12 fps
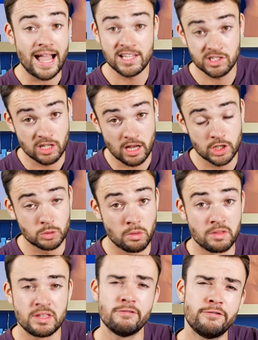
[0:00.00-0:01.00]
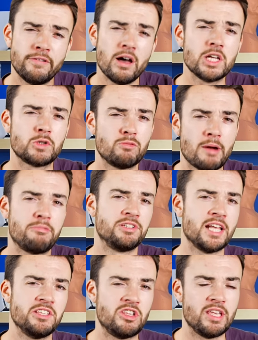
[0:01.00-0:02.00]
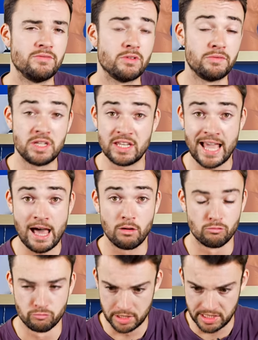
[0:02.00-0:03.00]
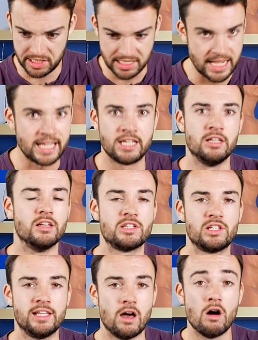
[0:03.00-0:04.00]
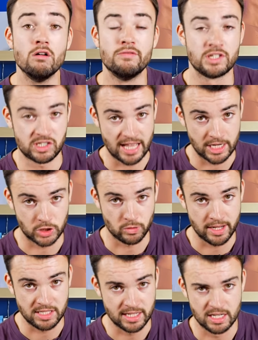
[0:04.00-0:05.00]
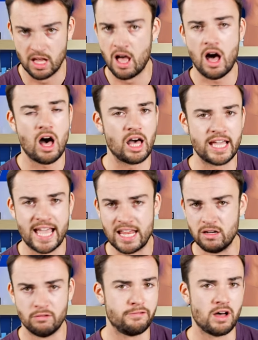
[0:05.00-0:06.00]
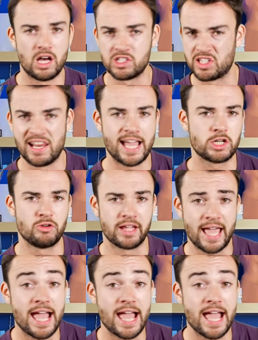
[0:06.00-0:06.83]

As such, one of the first representatives of the now ridiculously oversaturated, high-end, fast electric